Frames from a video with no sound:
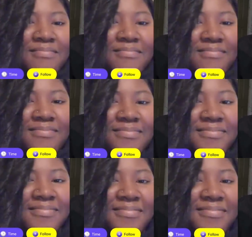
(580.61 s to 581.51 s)

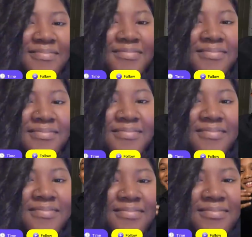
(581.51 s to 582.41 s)

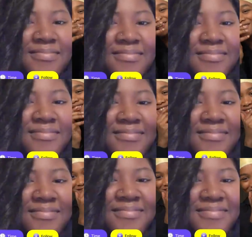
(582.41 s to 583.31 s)

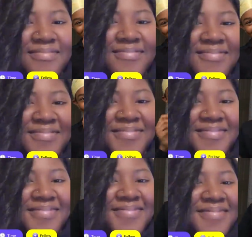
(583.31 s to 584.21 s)

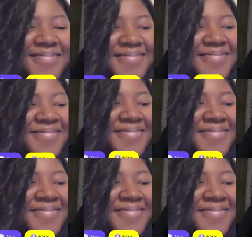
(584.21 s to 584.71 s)
This person isn't speaking.